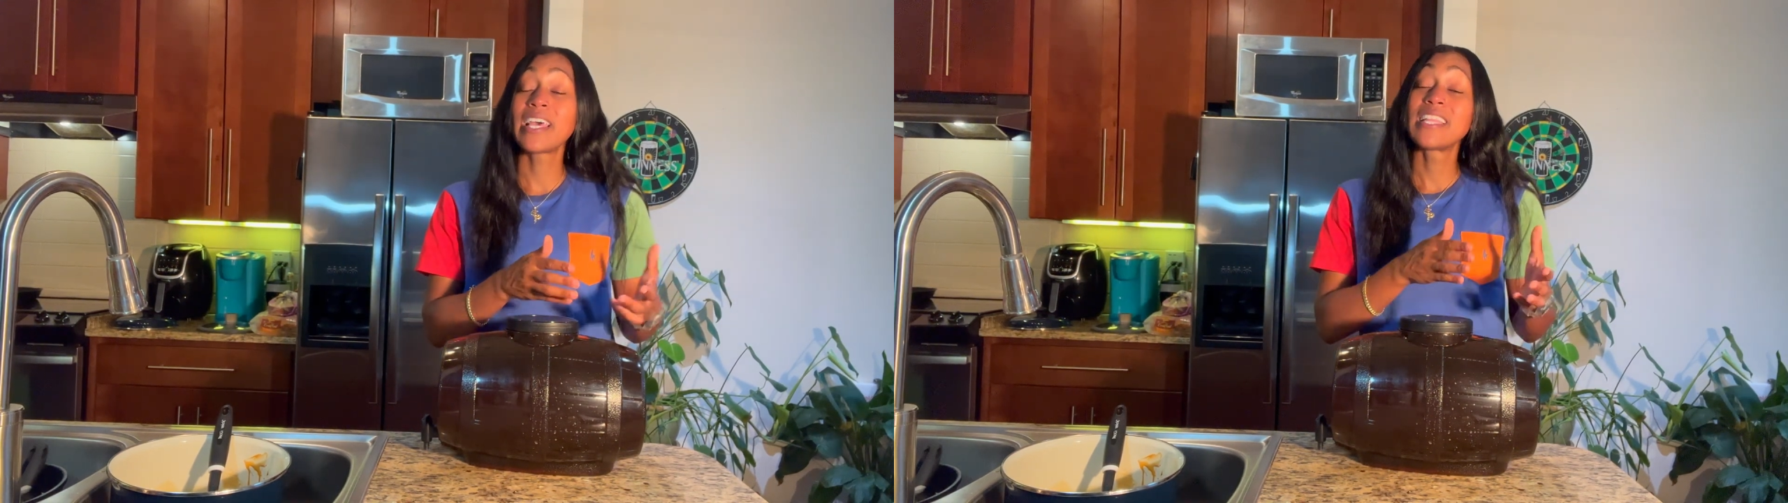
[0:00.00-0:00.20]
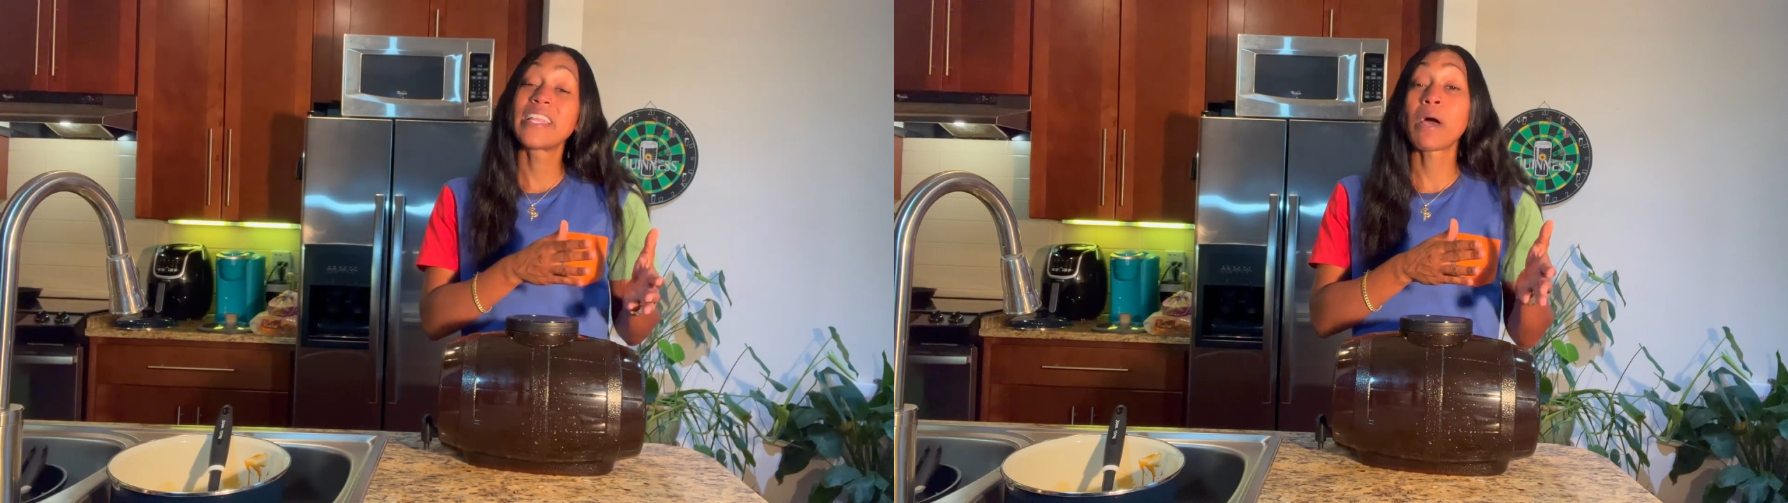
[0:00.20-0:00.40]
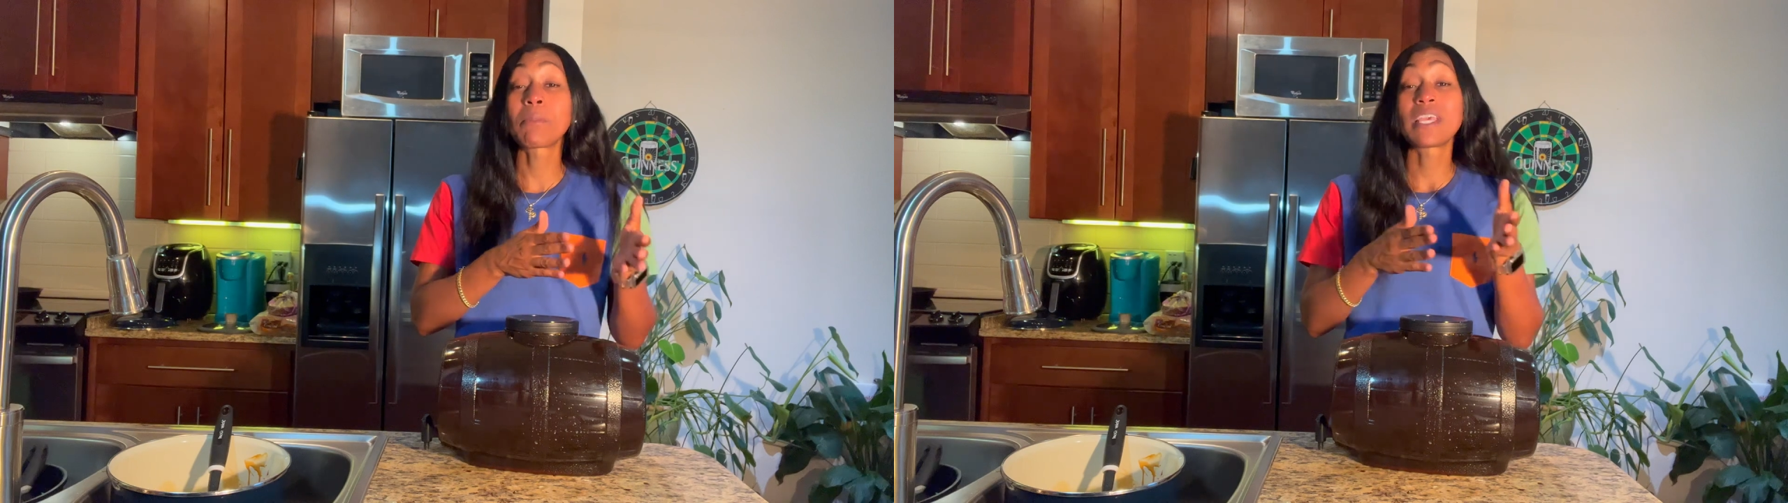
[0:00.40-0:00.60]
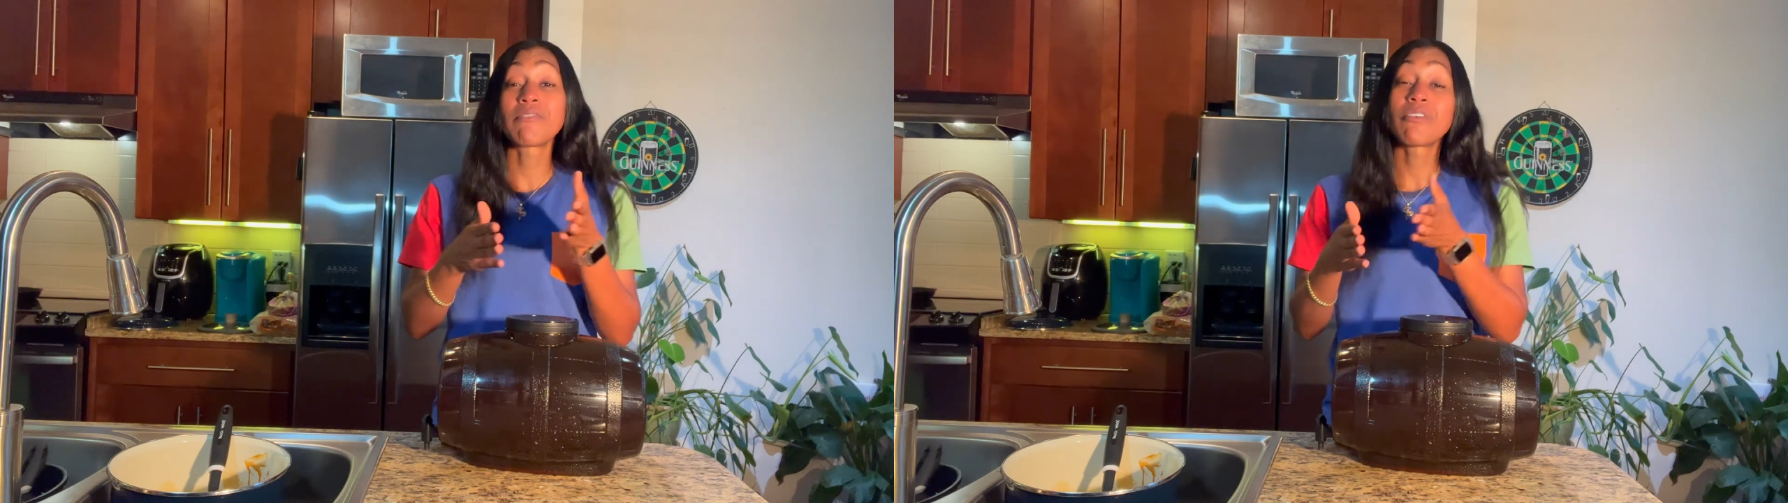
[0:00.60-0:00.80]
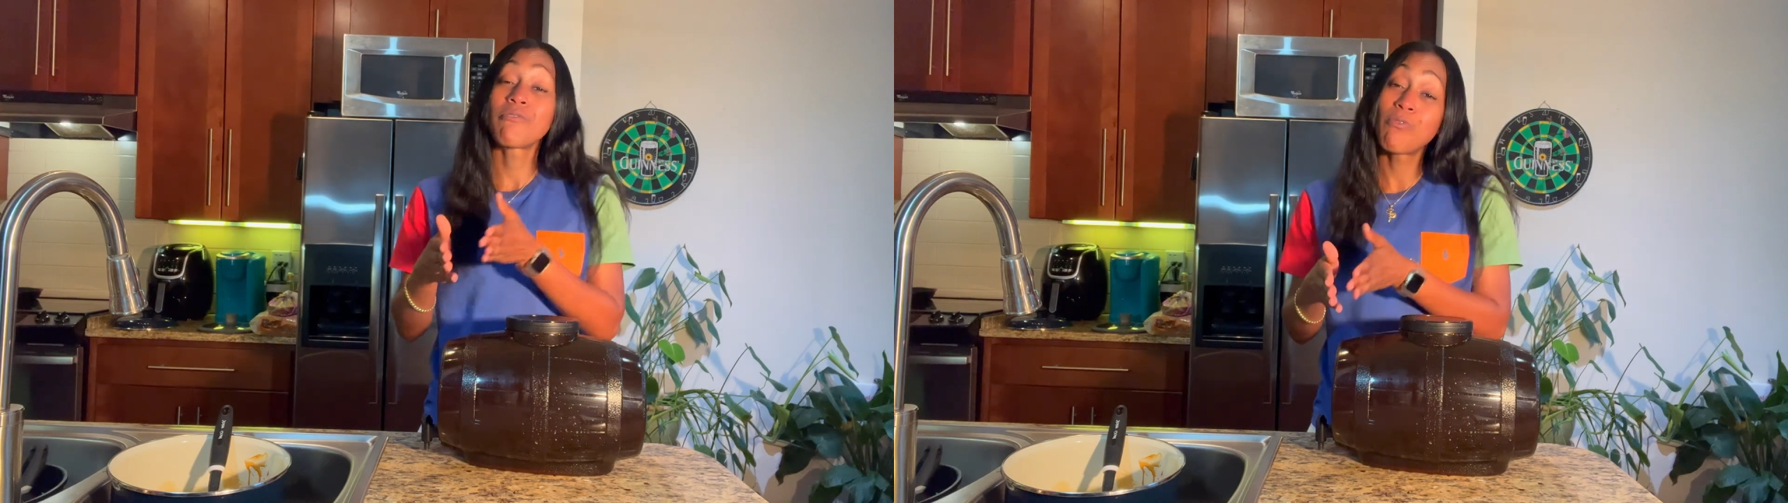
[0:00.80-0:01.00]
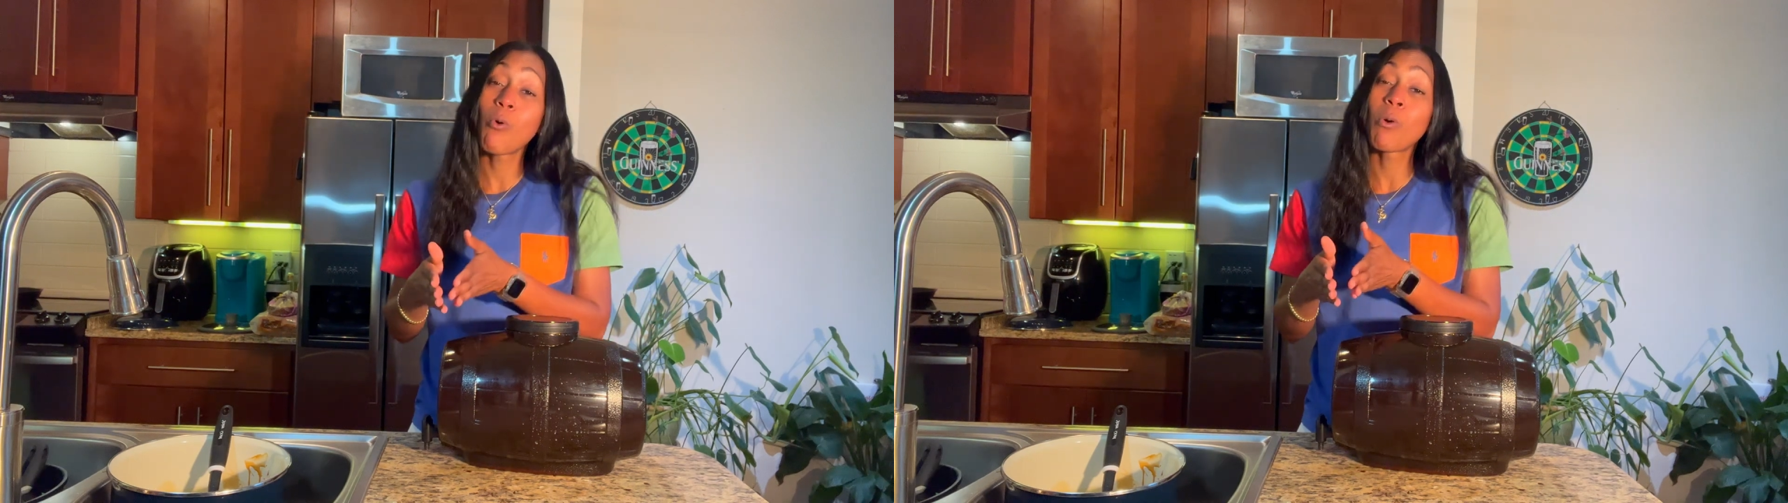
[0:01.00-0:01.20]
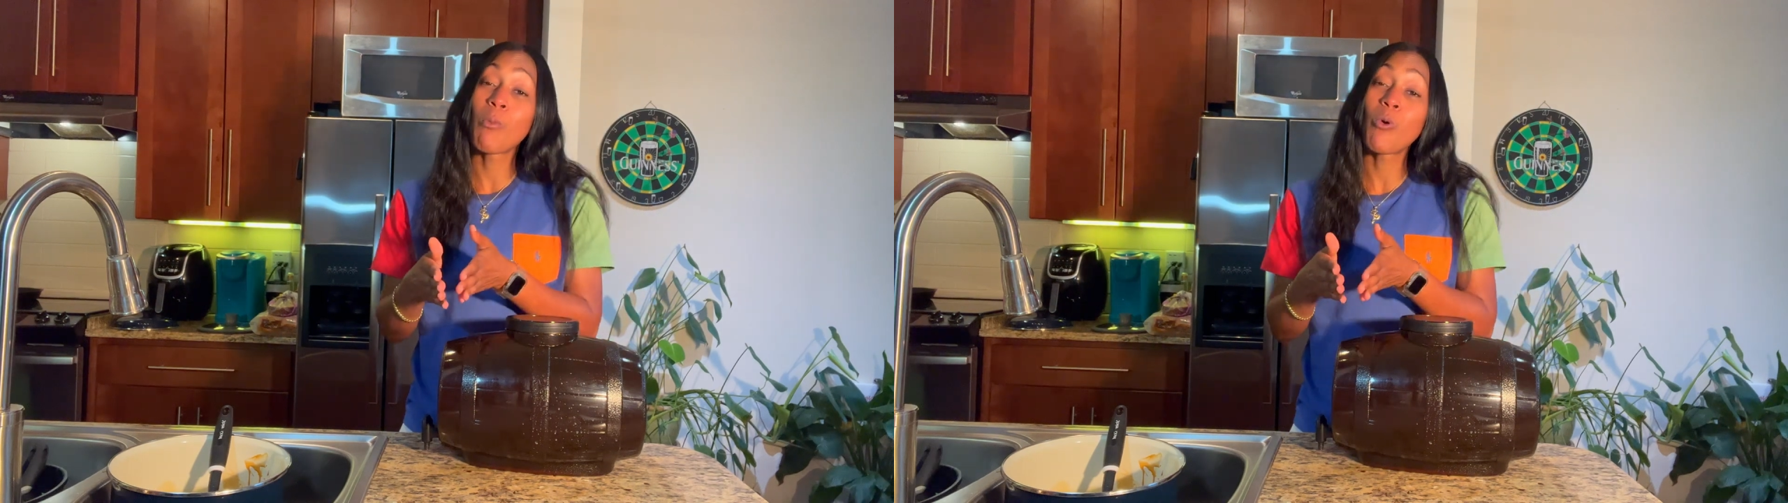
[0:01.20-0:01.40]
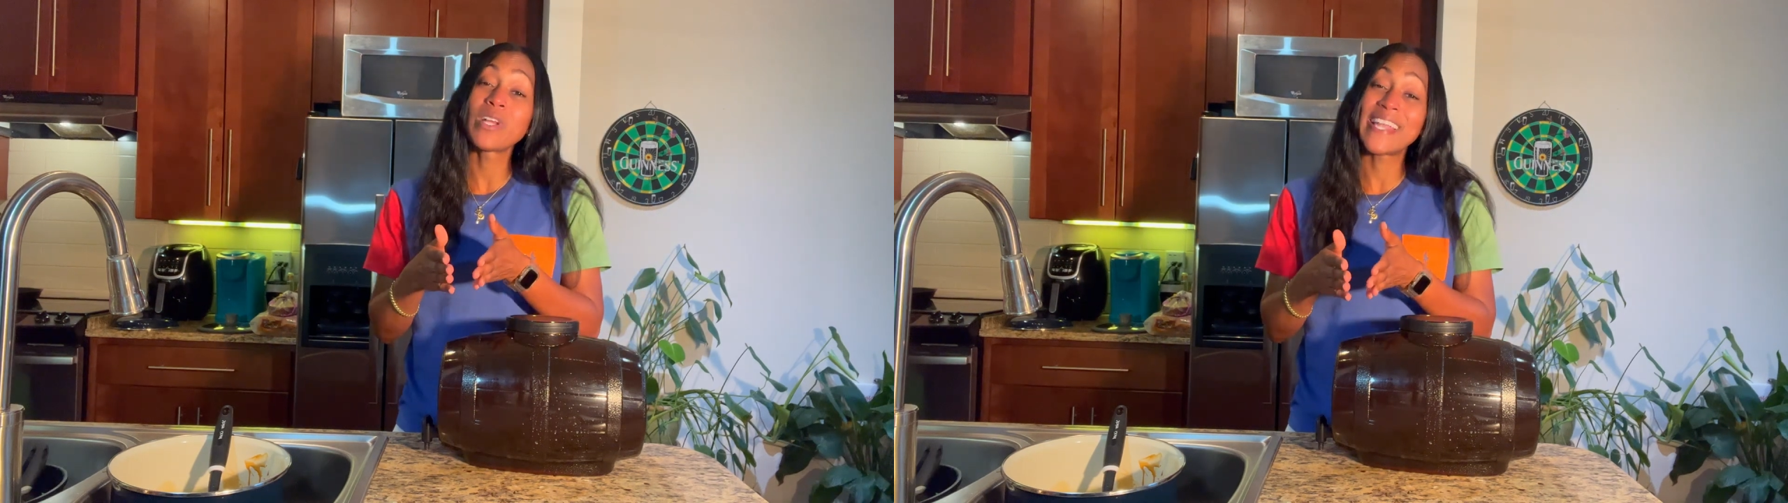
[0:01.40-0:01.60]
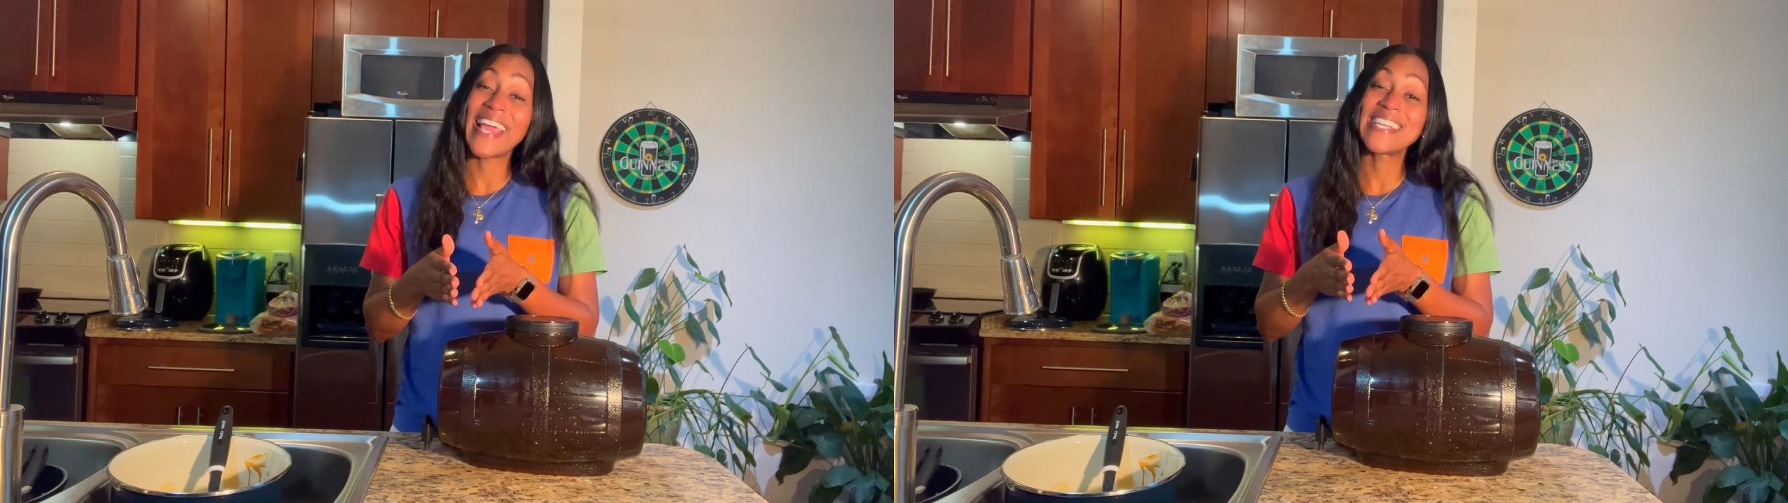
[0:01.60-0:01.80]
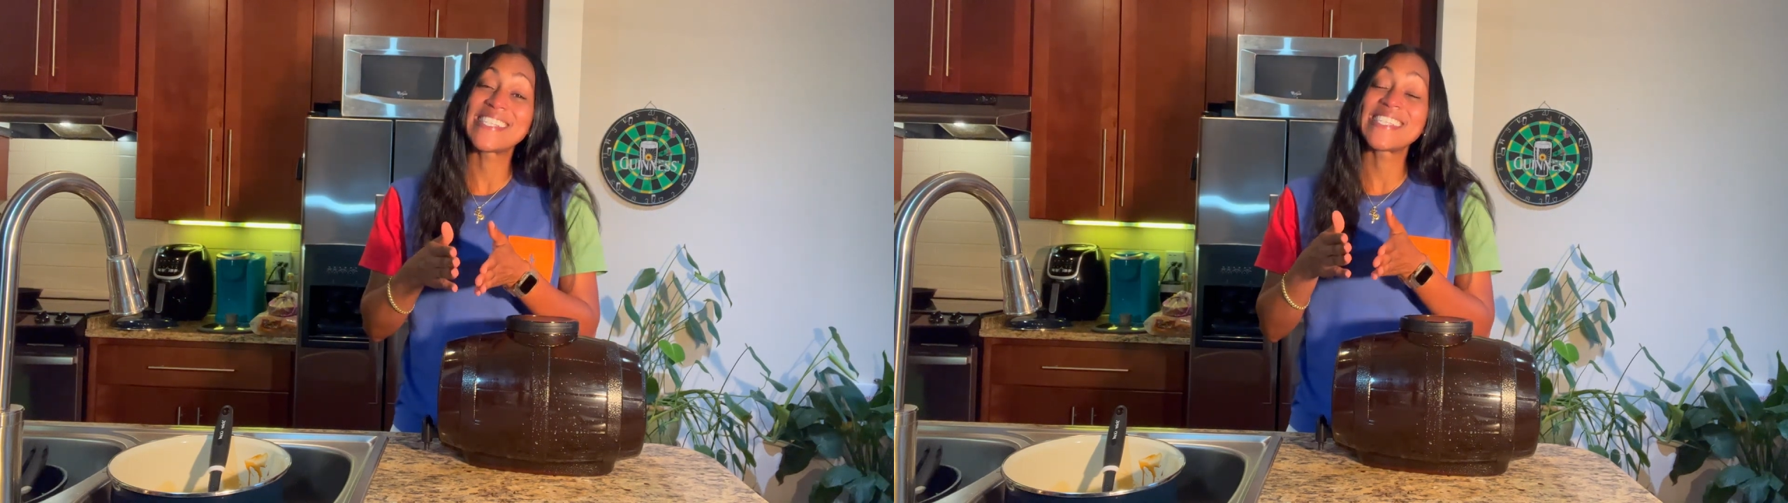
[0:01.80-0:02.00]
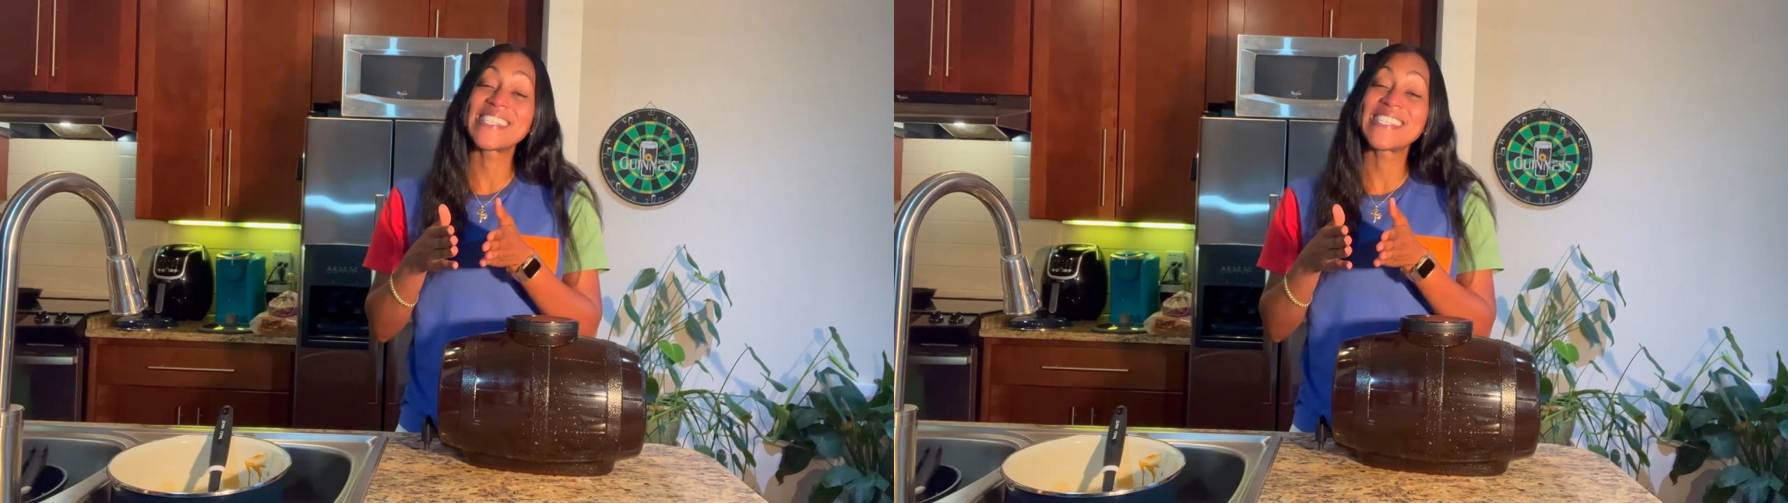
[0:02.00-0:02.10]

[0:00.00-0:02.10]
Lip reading: then I'm gonna give it 4 more days